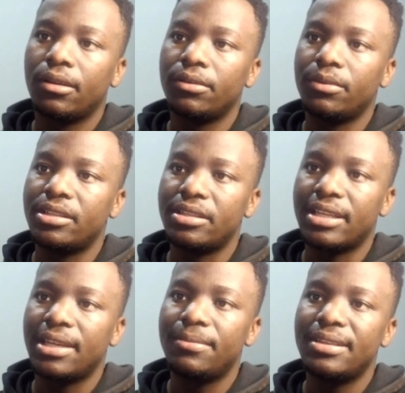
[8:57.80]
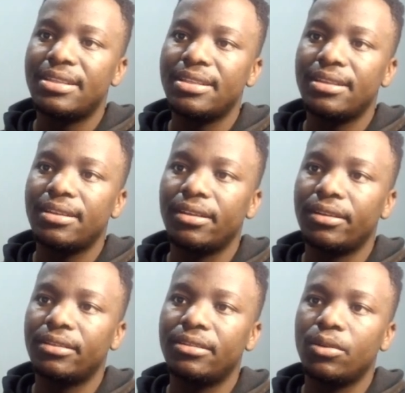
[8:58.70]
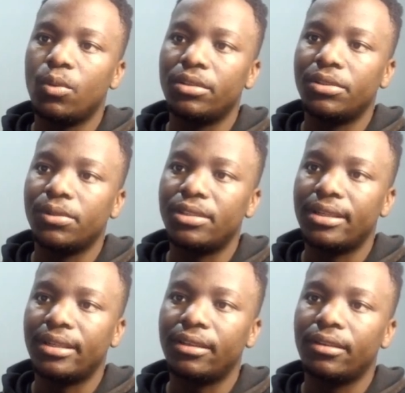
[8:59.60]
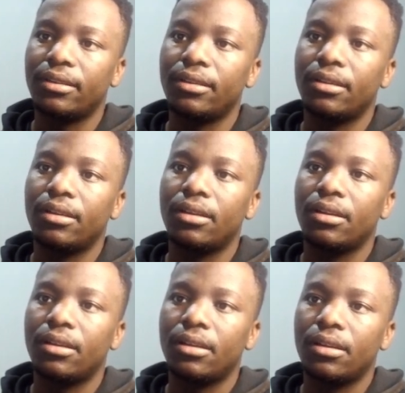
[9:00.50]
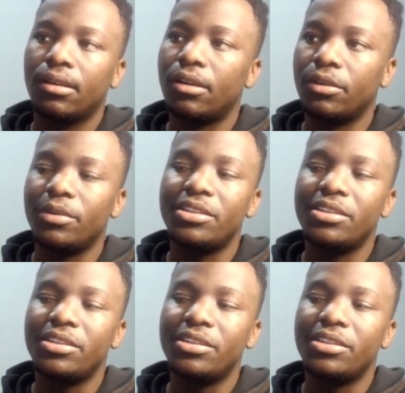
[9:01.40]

on which is ABC and 1, 2, 3. On